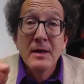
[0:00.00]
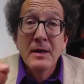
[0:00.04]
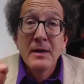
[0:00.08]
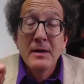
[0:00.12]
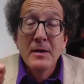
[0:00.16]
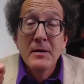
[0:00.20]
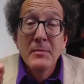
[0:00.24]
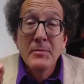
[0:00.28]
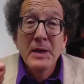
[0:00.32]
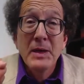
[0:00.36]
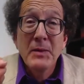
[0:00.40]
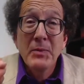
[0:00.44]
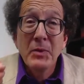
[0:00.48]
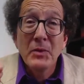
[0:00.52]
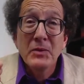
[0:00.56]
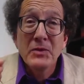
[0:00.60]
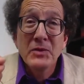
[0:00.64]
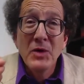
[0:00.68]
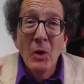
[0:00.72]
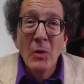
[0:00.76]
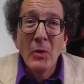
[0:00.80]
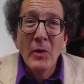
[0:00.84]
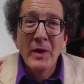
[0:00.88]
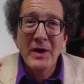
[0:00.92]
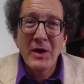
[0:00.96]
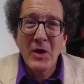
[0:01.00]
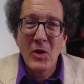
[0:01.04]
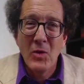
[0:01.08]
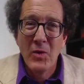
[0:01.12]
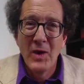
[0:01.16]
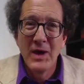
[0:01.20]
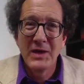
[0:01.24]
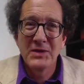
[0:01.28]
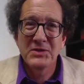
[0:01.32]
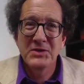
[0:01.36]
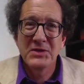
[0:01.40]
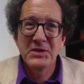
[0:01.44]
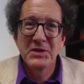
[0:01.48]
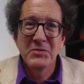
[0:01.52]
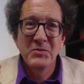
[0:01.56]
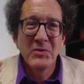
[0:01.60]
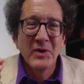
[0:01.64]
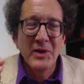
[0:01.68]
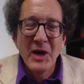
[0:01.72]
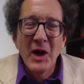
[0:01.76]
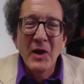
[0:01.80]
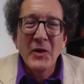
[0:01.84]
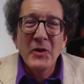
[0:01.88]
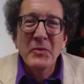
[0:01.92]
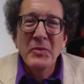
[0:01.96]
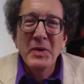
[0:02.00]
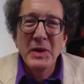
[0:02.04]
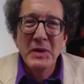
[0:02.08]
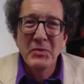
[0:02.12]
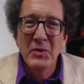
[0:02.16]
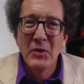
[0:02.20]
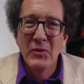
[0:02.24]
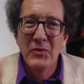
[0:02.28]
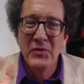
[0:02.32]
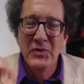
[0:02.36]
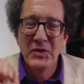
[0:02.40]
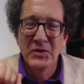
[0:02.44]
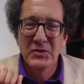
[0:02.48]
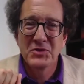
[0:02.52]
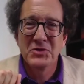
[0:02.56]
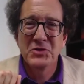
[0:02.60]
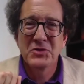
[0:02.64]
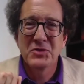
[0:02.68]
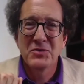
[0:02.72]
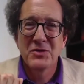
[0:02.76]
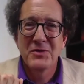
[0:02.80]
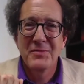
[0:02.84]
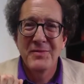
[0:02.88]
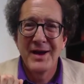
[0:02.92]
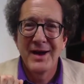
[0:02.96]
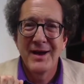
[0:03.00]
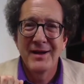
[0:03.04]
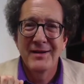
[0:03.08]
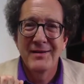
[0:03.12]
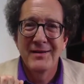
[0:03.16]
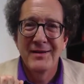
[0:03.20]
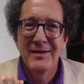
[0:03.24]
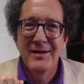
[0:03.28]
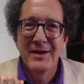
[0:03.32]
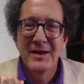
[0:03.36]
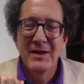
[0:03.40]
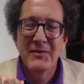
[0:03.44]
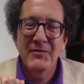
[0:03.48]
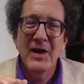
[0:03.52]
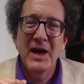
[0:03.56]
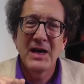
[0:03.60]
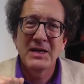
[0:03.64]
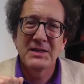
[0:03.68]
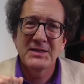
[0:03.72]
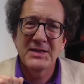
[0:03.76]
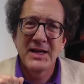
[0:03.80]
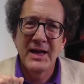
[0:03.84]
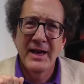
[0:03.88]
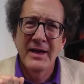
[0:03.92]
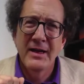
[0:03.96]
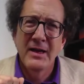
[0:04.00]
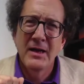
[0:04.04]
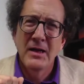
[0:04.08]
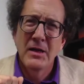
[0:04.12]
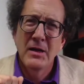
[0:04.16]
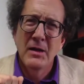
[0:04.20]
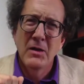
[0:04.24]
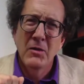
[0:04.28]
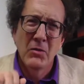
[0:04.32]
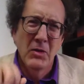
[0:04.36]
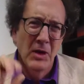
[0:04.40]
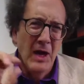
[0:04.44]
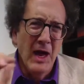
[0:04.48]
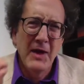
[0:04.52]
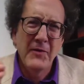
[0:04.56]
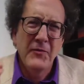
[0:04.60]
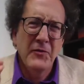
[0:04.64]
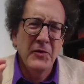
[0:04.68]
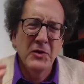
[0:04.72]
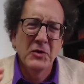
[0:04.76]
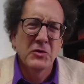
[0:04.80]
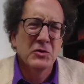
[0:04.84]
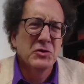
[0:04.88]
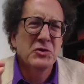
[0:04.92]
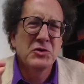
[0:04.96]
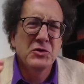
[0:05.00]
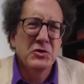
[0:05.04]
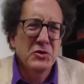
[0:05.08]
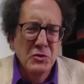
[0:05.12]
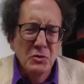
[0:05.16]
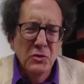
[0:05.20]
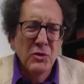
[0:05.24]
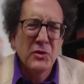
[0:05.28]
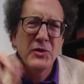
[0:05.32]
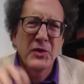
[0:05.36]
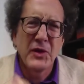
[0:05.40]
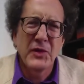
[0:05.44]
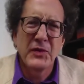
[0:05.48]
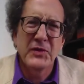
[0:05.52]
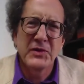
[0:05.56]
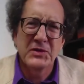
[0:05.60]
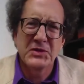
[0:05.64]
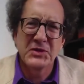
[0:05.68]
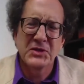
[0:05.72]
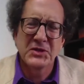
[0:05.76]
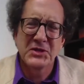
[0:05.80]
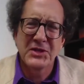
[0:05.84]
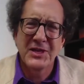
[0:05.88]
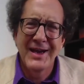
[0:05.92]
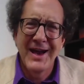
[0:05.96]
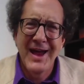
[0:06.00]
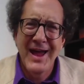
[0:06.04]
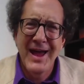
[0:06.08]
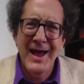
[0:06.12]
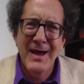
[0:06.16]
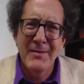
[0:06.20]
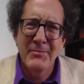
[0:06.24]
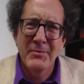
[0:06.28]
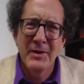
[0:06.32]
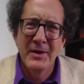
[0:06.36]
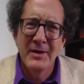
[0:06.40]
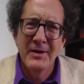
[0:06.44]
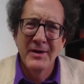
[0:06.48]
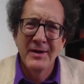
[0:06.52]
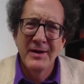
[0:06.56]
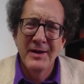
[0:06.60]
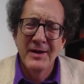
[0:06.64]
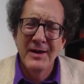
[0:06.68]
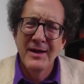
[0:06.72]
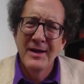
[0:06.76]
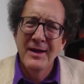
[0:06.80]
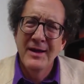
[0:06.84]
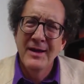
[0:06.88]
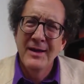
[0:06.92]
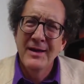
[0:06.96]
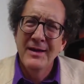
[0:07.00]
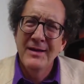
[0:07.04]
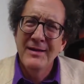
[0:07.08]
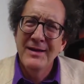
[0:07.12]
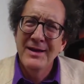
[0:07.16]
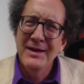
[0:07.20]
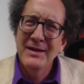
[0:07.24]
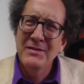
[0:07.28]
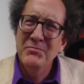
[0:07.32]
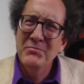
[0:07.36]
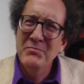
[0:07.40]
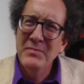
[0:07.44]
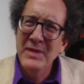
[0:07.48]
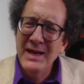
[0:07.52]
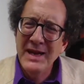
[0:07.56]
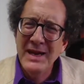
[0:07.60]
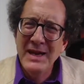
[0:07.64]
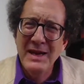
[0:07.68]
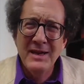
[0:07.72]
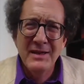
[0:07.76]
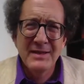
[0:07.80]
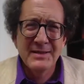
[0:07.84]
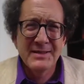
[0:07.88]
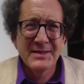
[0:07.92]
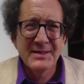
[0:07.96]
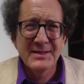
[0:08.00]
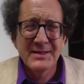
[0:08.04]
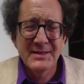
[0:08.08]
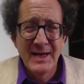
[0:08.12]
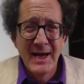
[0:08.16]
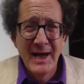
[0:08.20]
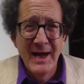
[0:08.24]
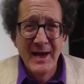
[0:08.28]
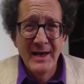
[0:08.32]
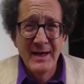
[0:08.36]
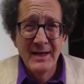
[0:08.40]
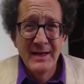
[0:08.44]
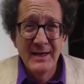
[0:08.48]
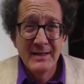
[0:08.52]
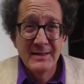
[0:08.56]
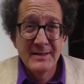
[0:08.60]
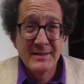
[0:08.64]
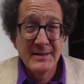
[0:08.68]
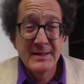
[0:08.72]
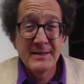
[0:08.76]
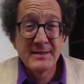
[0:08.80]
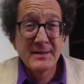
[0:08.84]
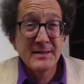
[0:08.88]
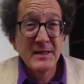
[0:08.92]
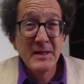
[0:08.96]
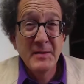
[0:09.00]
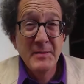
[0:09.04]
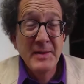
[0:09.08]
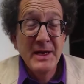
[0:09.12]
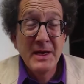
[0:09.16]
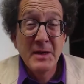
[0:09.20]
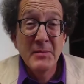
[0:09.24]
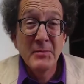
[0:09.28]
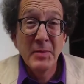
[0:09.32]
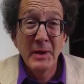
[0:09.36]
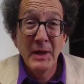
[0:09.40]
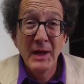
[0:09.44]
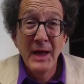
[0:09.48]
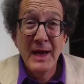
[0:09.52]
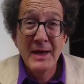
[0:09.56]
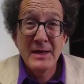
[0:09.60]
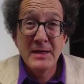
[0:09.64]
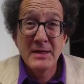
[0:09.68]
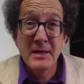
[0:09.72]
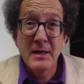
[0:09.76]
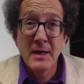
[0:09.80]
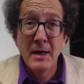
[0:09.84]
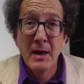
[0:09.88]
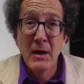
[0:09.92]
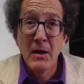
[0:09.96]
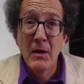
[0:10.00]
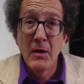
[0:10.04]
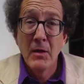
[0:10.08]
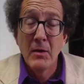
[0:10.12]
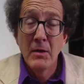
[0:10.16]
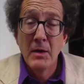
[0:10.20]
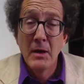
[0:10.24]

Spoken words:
people don't want to question what other people feel sure about. If I say, well, I feel sure that this is going to happen, in many societies, it's going to be impolite to go,